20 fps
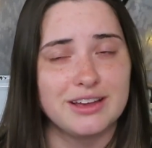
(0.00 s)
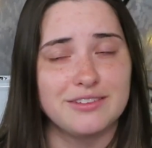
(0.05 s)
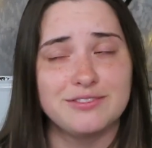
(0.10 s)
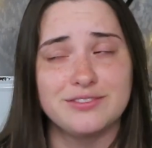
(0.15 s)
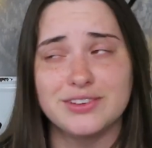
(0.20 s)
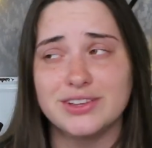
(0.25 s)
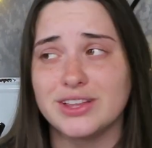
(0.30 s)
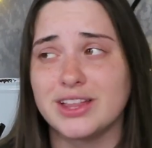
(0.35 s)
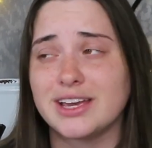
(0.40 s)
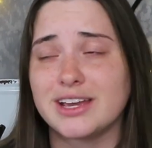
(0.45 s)

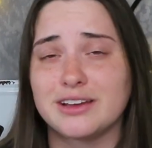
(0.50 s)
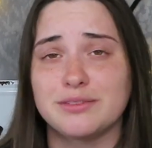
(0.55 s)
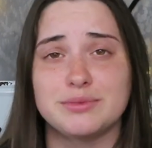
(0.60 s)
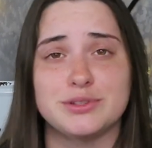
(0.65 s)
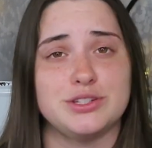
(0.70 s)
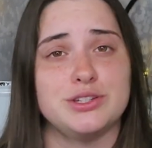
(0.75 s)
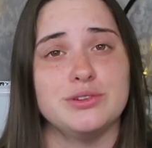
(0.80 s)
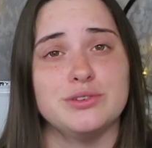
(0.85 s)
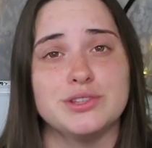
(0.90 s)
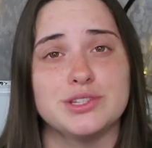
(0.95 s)
feel like I've
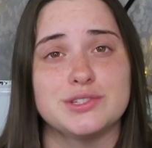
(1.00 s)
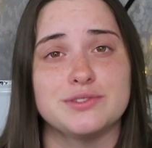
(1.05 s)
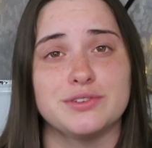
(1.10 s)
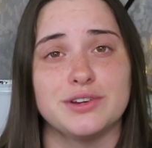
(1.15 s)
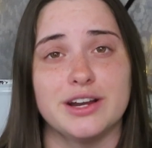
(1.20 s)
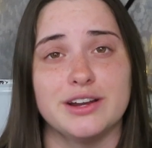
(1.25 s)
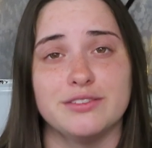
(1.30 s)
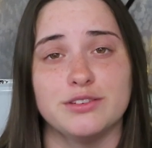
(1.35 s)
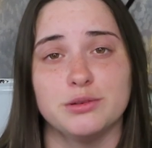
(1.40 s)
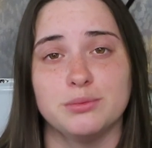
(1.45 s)
been doing this
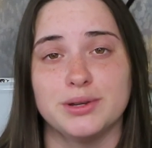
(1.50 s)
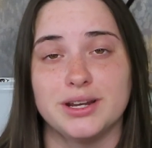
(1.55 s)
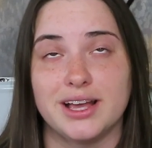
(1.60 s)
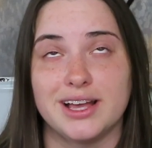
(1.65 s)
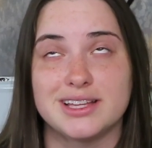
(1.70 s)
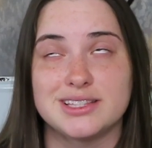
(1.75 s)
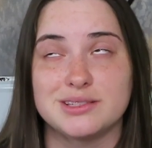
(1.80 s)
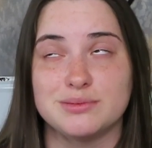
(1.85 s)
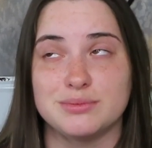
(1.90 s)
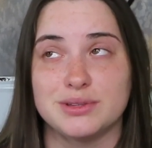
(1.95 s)
forever, but it
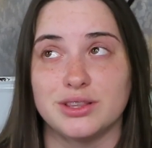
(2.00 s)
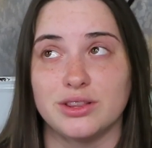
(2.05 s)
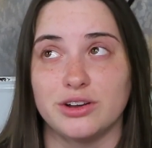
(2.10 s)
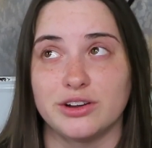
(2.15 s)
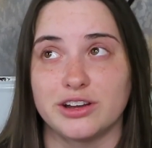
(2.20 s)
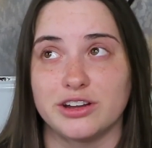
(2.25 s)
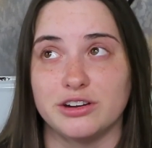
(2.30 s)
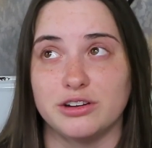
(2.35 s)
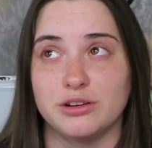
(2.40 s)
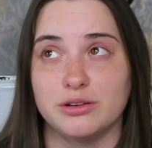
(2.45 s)
hasn't been
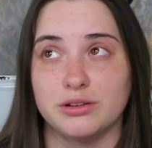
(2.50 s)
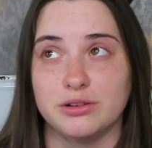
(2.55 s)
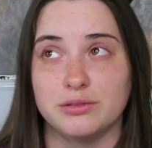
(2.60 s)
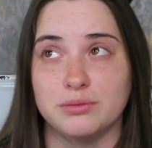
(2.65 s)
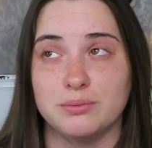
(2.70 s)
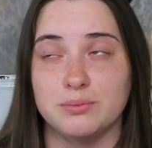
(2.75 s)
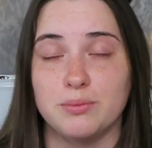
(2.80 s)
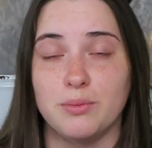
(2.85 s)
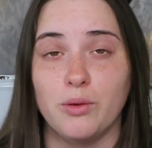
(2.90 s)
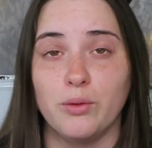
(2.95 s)
long at all.
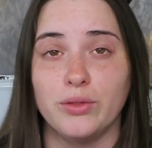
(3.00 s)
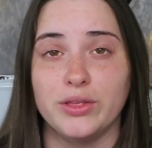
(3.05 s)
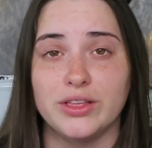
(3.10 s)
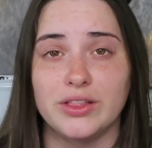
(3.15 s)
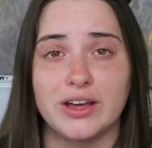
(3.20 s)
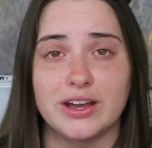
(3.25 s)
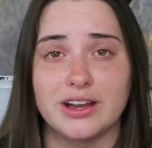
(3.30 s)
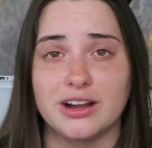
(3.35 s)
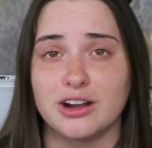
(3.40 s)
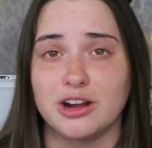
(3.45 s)
Only
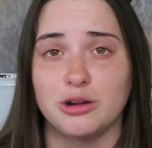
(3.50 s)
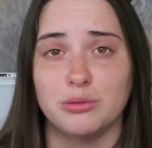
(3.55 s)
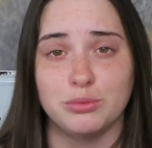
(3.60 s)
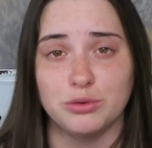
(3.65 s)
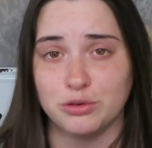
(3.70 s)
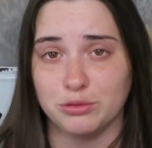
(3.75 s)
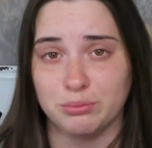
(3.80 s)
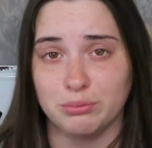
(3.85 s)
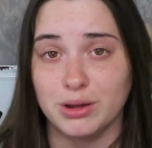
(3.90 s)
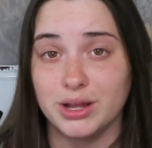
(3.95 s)
like a
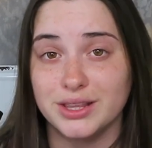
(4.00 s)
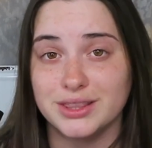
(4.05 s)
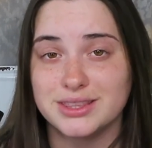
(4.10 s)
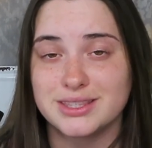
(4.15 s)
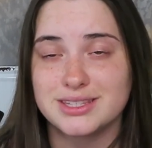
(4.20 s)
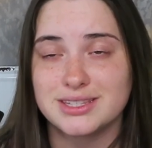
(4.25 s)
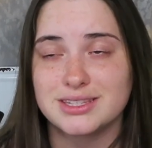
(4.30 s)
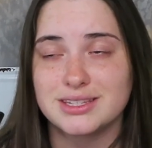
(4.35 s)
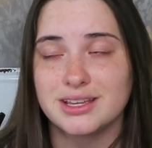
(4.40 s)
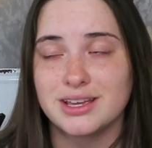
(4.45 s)
couple
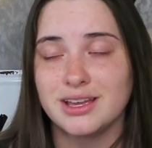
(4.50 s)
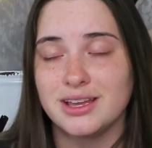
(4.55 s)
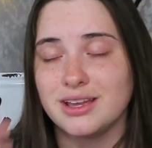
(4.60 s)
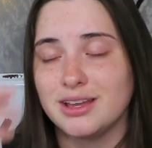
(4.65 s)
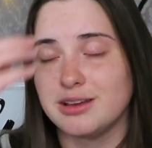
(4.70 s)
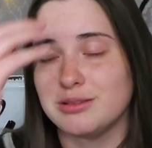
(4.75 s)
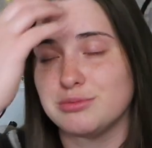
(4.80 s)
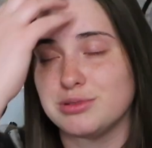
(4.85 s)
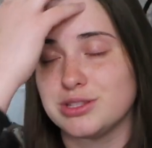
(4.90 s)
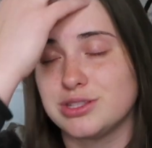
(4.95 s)
months.
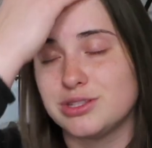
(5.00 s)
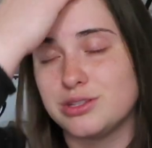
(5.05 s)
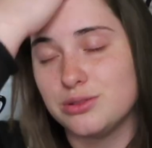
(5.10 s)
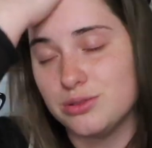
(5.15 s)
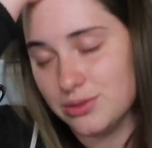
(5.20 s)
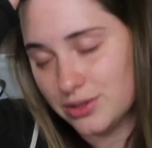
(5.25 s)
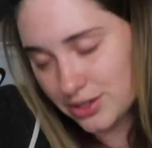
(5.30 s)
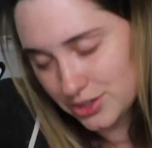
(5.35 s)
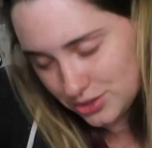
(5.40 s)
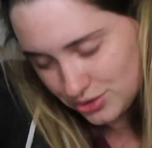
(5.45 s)
But
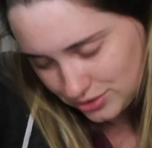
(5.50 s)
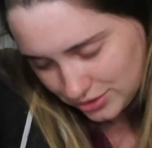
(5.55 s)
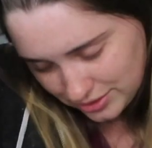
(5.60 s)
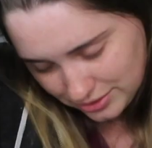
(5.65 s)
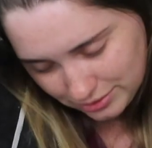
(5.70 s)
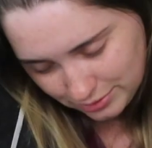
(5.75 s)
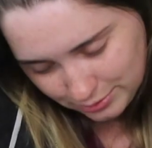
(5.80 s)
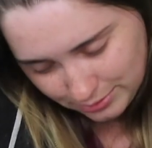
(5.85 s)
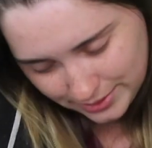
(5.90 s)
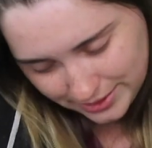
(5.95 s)
200,
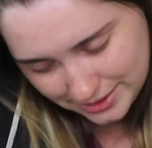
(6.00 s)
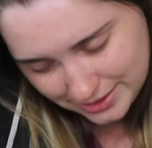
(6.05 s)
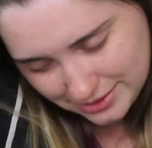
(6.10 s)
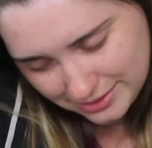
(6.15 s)
oh my